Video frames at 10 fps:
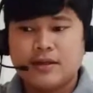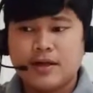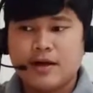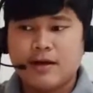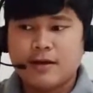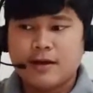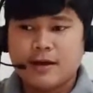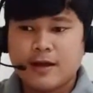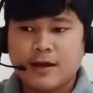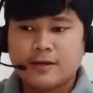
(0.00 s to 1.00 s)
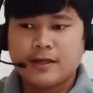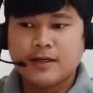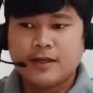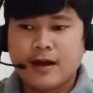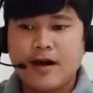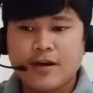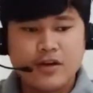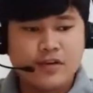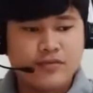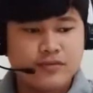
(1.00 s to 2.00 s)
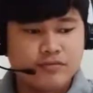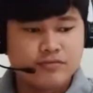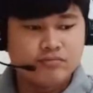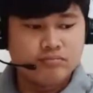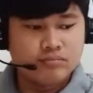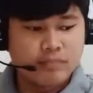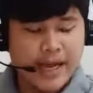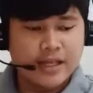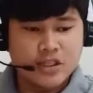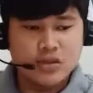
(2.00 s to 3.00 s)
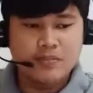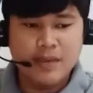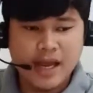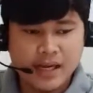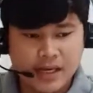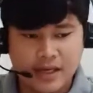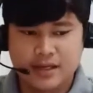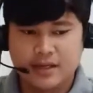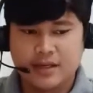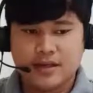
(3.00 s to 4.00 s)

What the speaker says: the God of man's making.